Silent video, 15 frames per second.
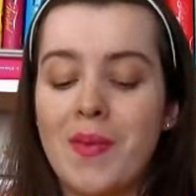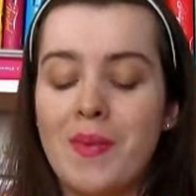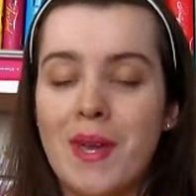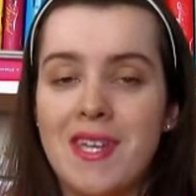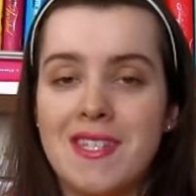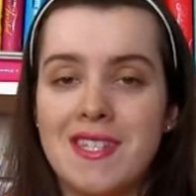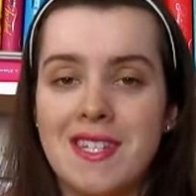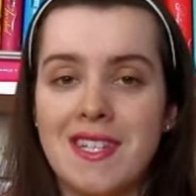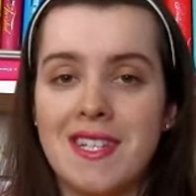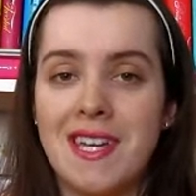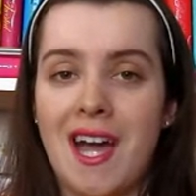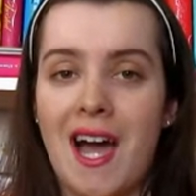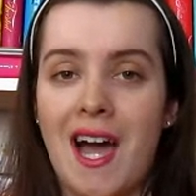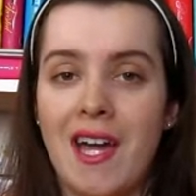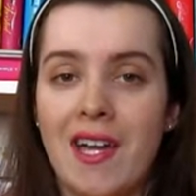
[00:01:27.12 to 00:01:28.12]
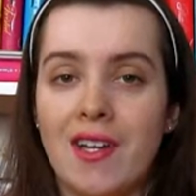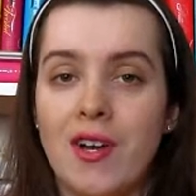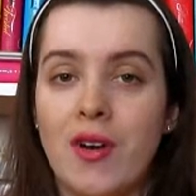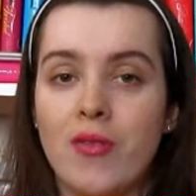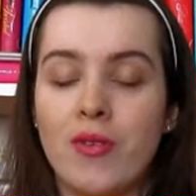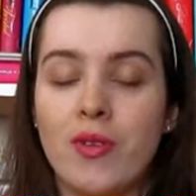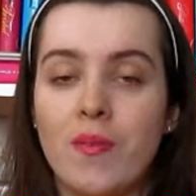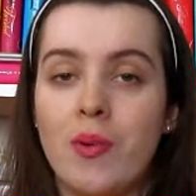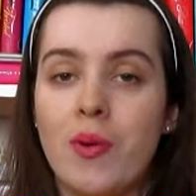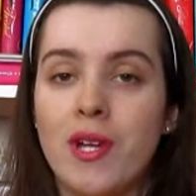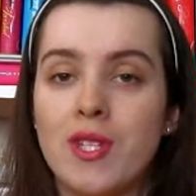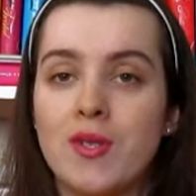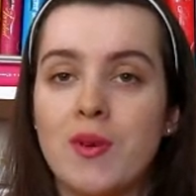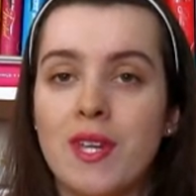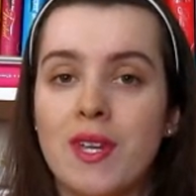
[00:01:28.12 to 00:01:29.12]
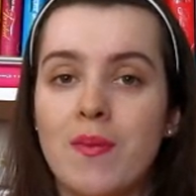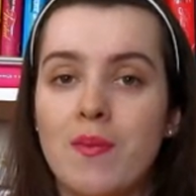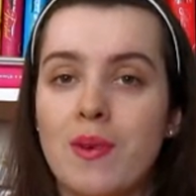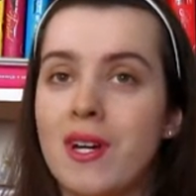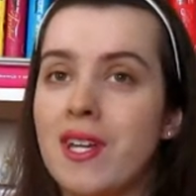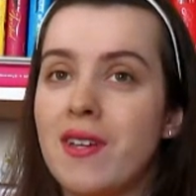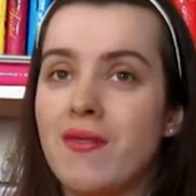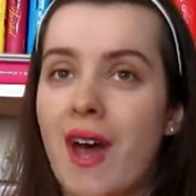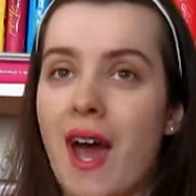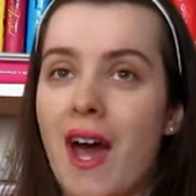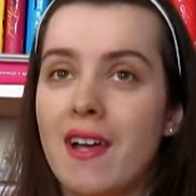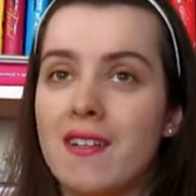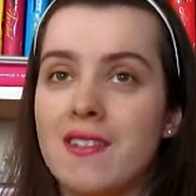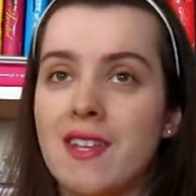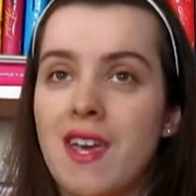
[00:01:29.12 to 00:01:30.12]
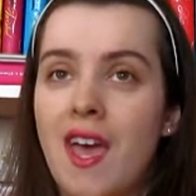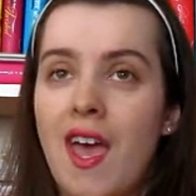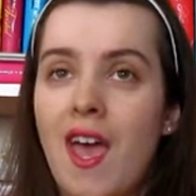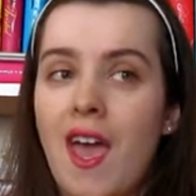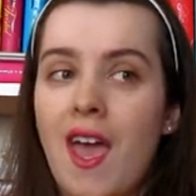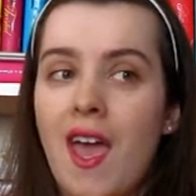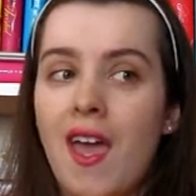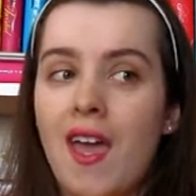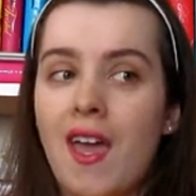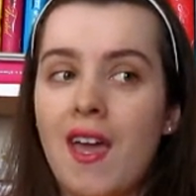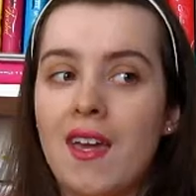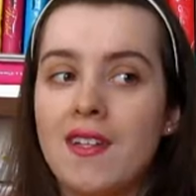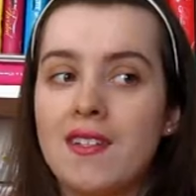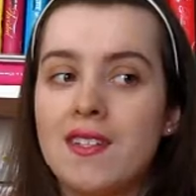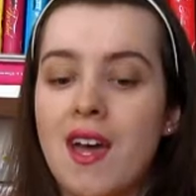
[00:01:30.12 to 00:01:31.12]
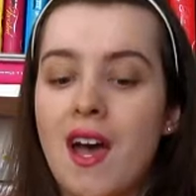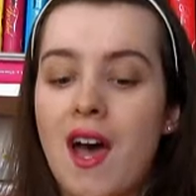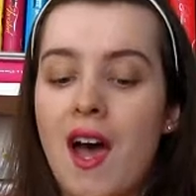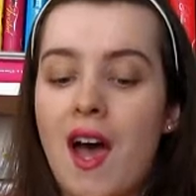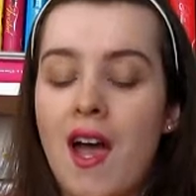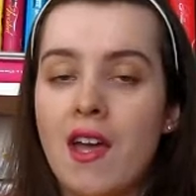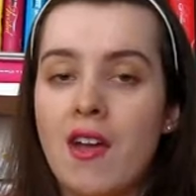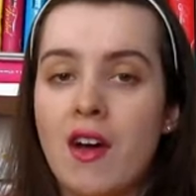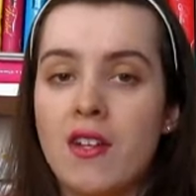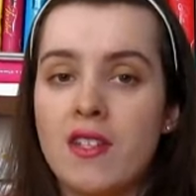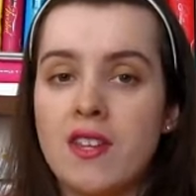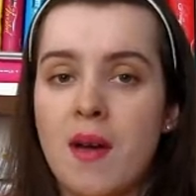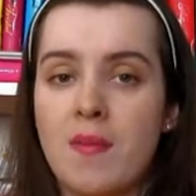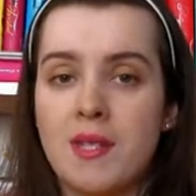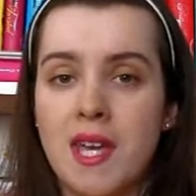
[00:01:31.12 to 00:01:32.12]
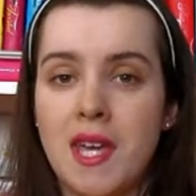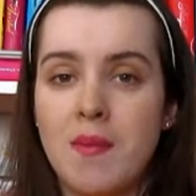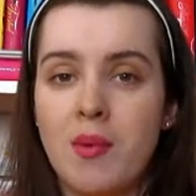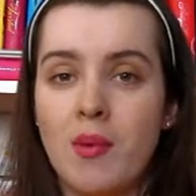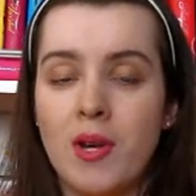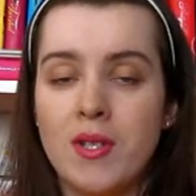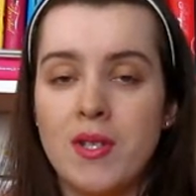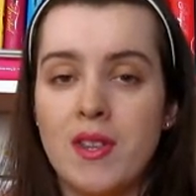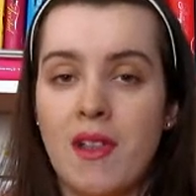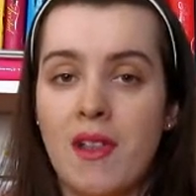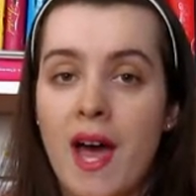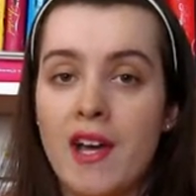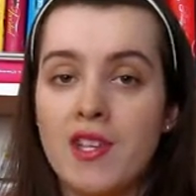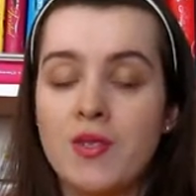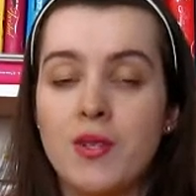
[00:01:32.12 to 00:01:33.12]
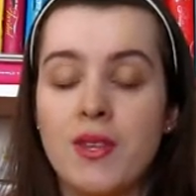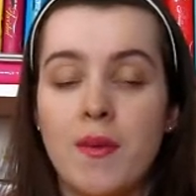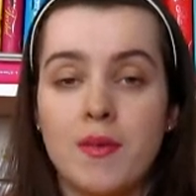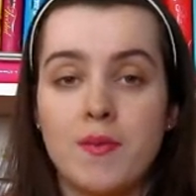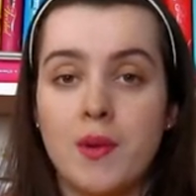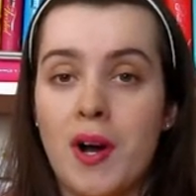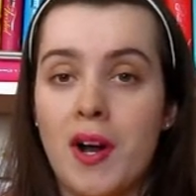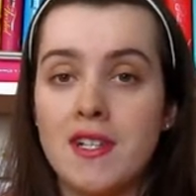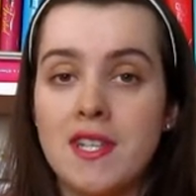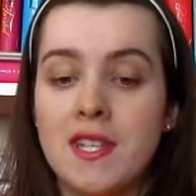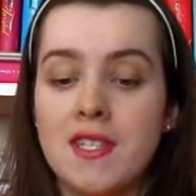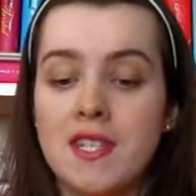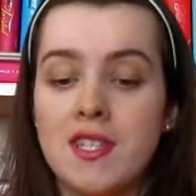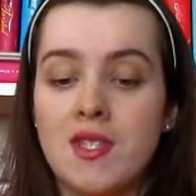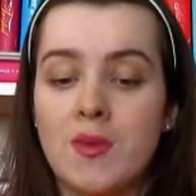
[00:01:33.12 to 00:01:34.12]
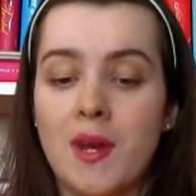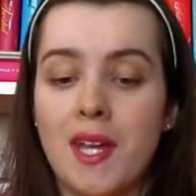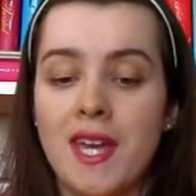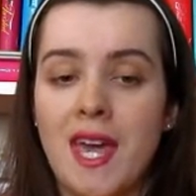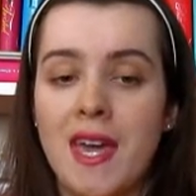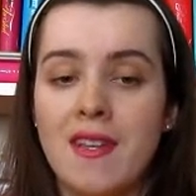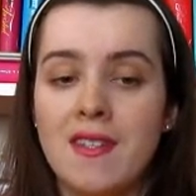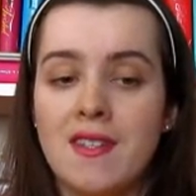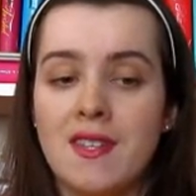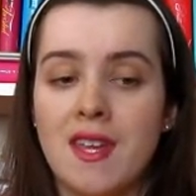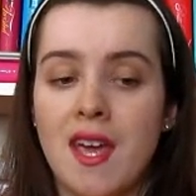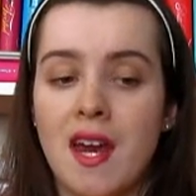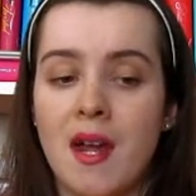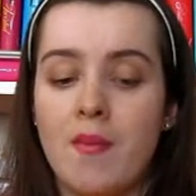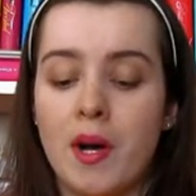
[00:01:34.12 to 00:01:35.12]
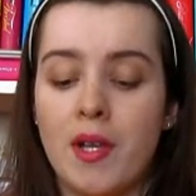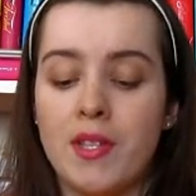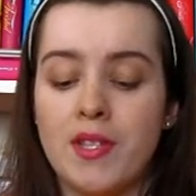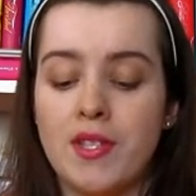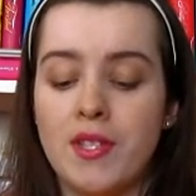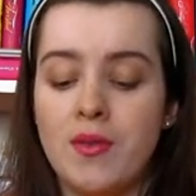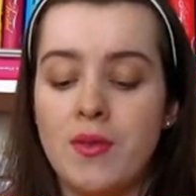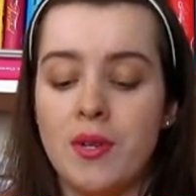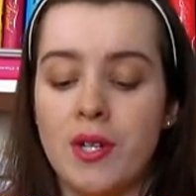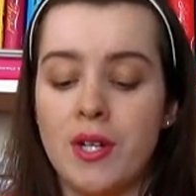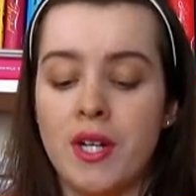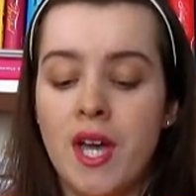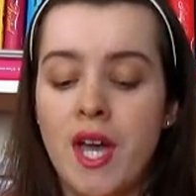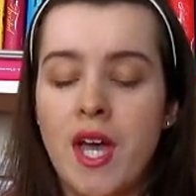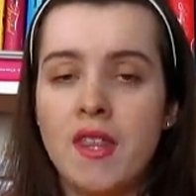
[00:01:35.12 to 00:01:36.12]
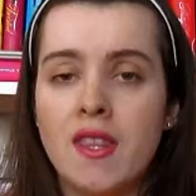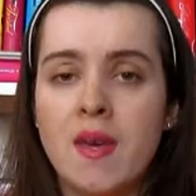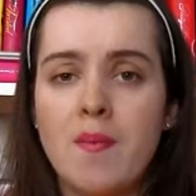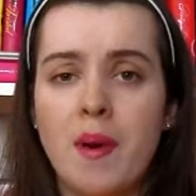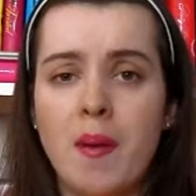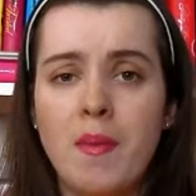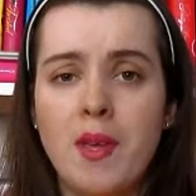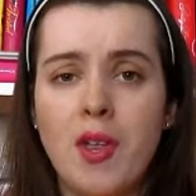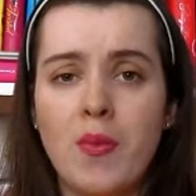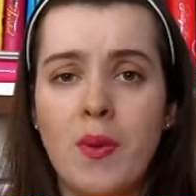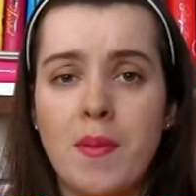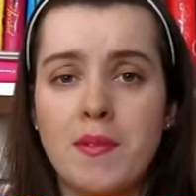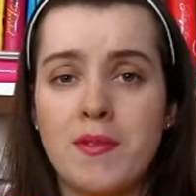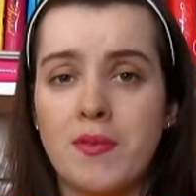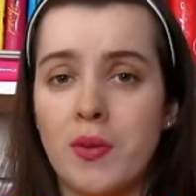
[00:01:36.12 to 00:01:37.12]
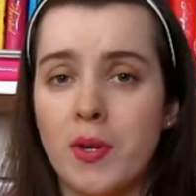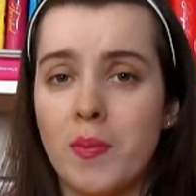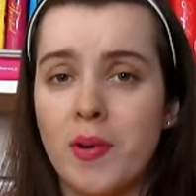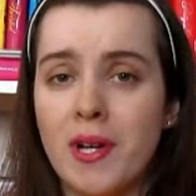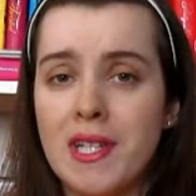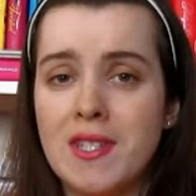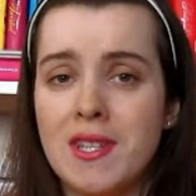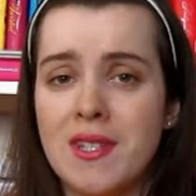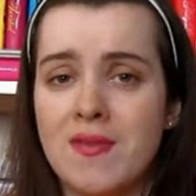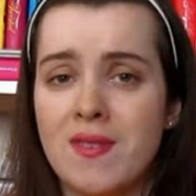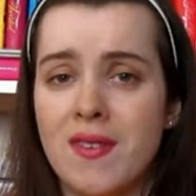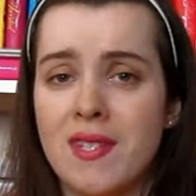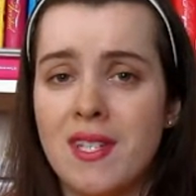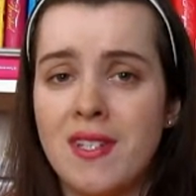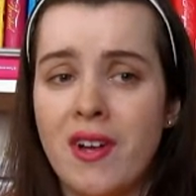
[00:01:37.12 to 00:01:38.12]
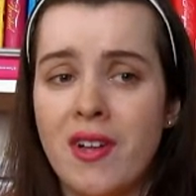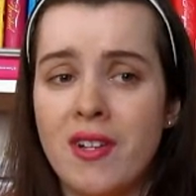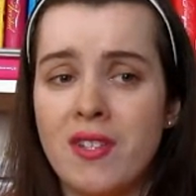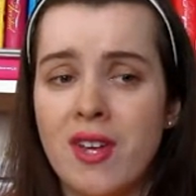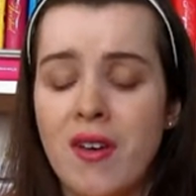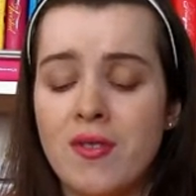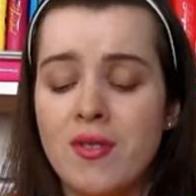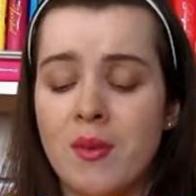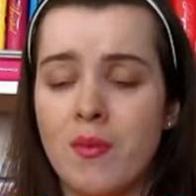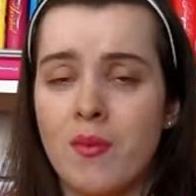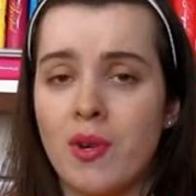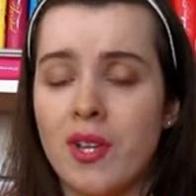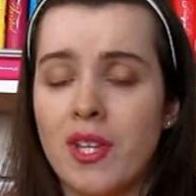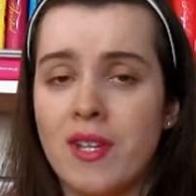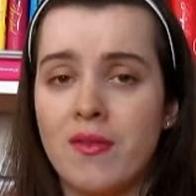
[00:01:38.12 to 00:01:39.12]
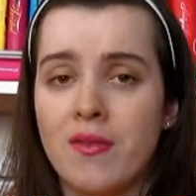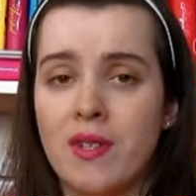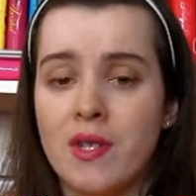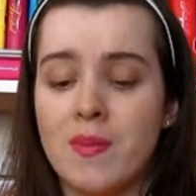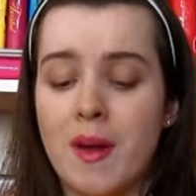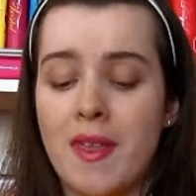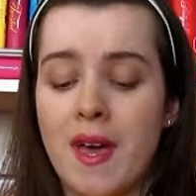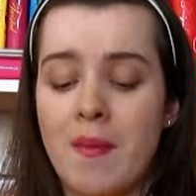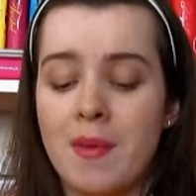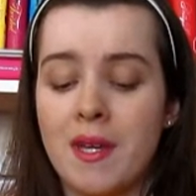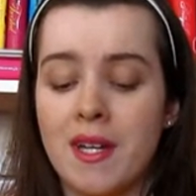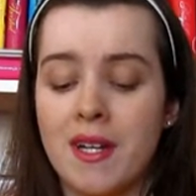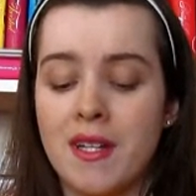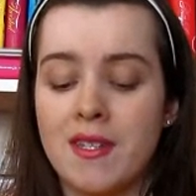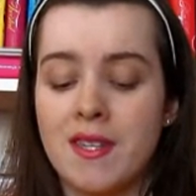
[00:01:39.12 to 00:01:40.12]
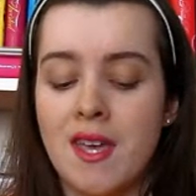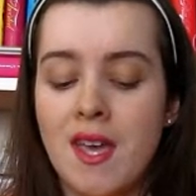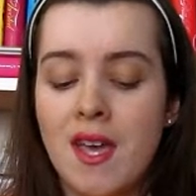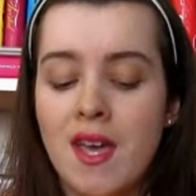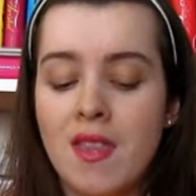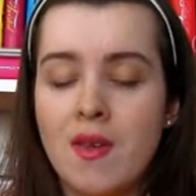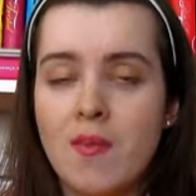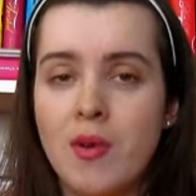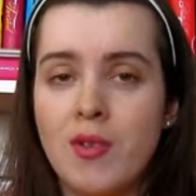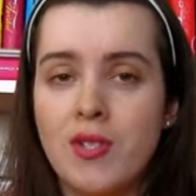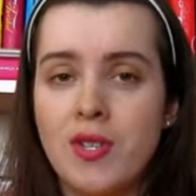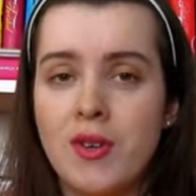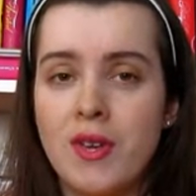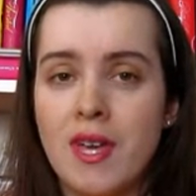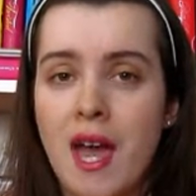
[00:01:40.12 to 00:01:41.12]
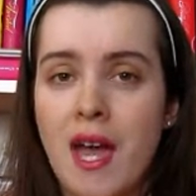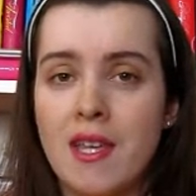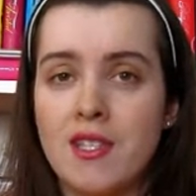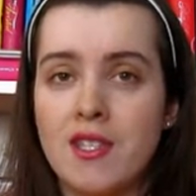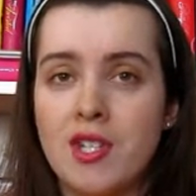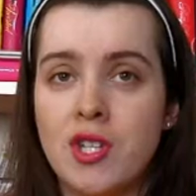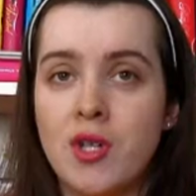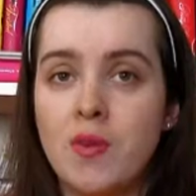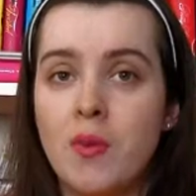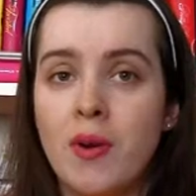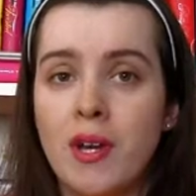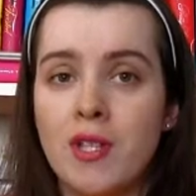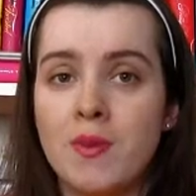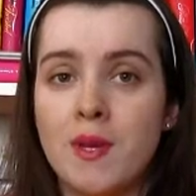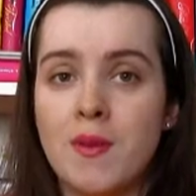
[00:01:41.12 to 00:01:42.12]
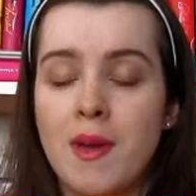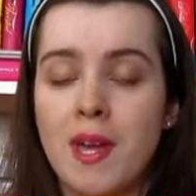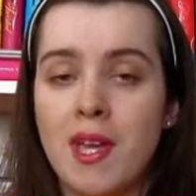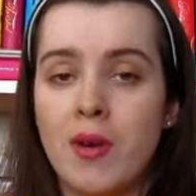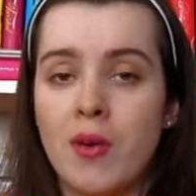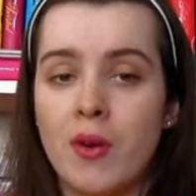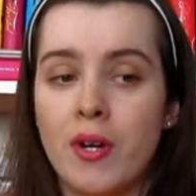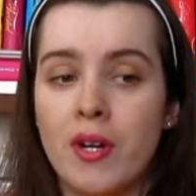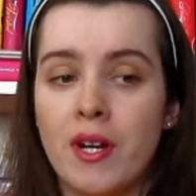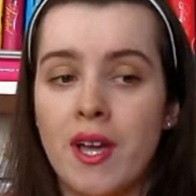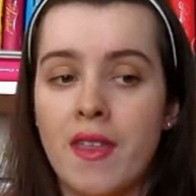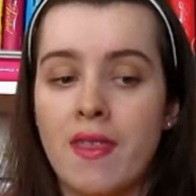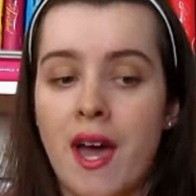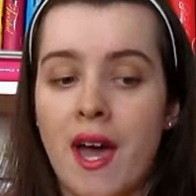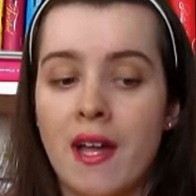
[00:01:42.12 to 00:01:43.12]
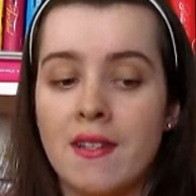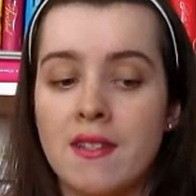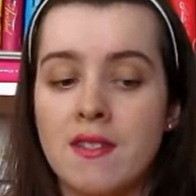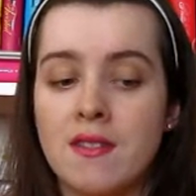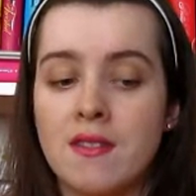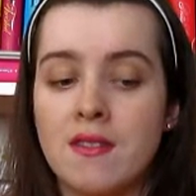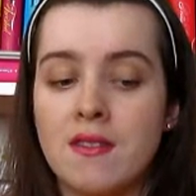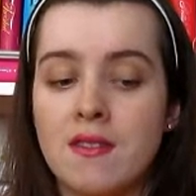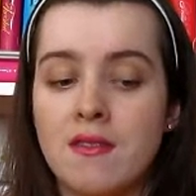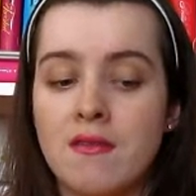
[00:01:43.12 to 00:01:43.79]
basically I go through the points pretty fast, and I got up to 8 points at the last order that was processing. So when I canceled it and I bought this new order, they bumped me all the way up to 4 points. That's $15 off. So I'm really confused by that because the most you can get is 2 points when you make an order, and that's,